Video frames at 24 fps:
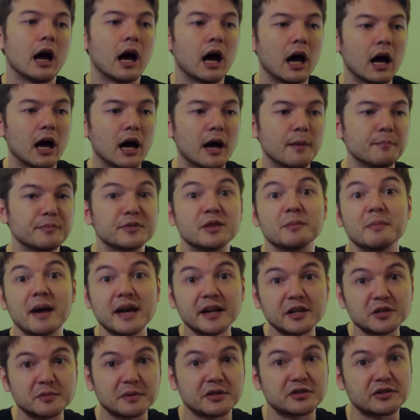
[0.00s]
The
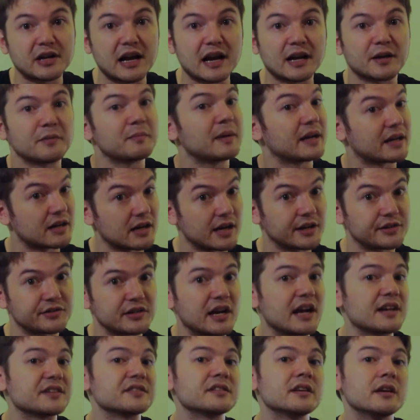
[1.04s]
management track, by
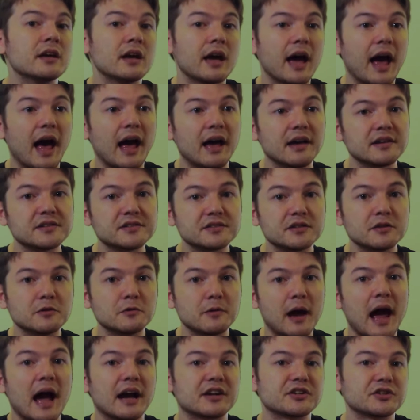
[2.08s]
contrast, has
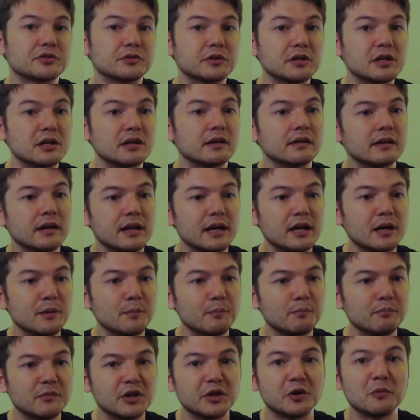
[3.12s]
you actually
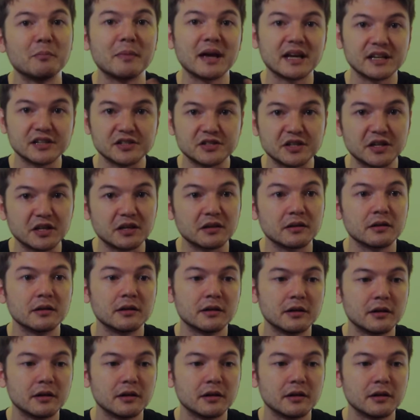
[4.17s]
managing